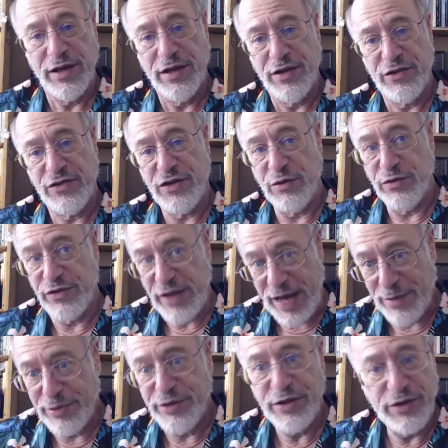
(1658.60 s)
she was
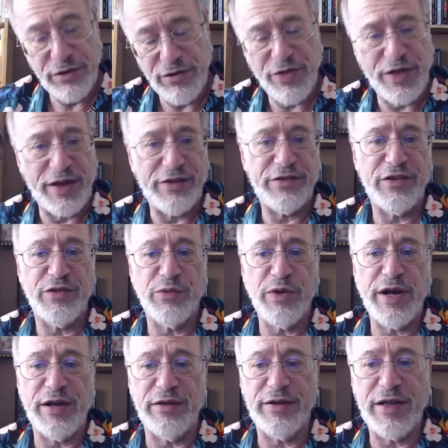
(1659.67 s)
able to do things as
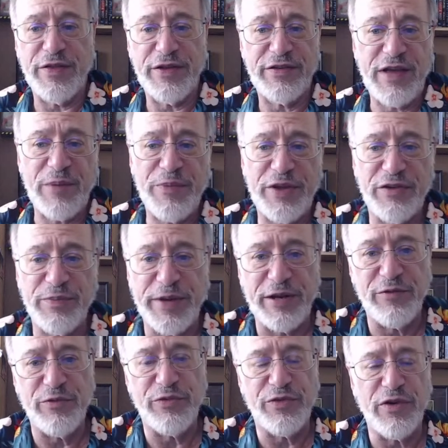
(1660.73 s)
well. And the same thing's
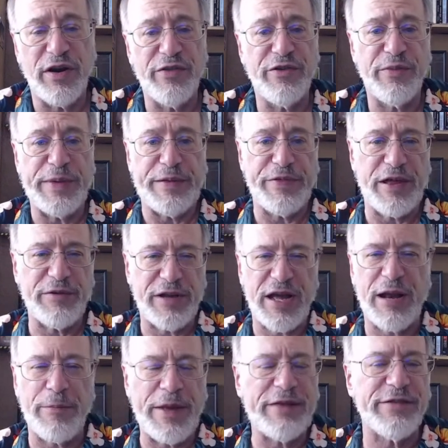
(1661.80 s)
been for other people. That kind
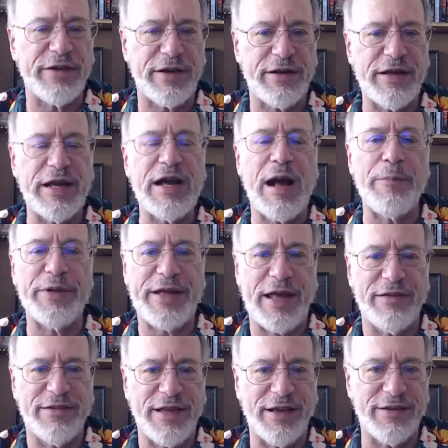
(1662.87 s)
of it
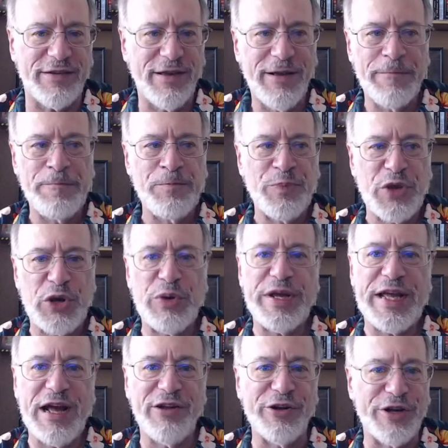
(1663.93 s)
complicates things. Uri
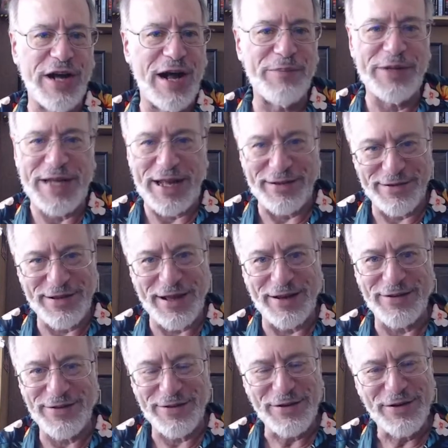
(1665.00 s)
Geller complicates
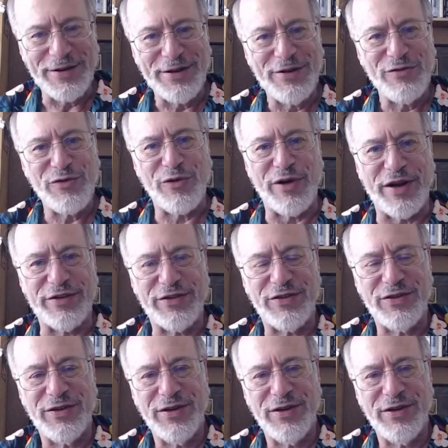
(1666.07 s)
things for us,